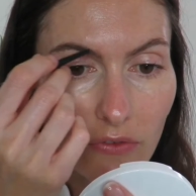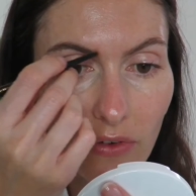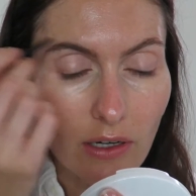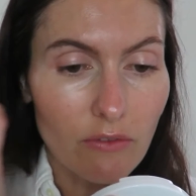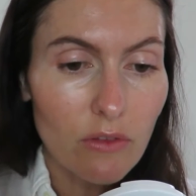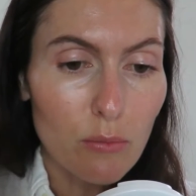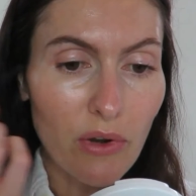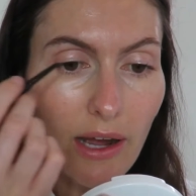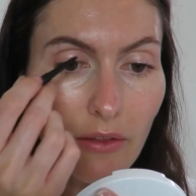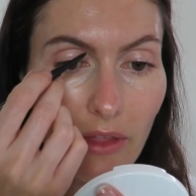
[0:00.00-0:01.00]
front of the
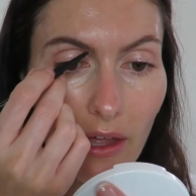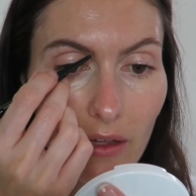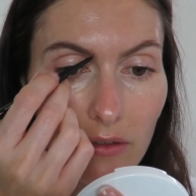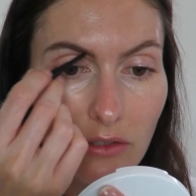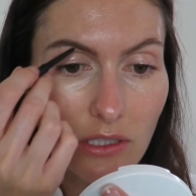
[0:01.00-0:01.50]
brow there,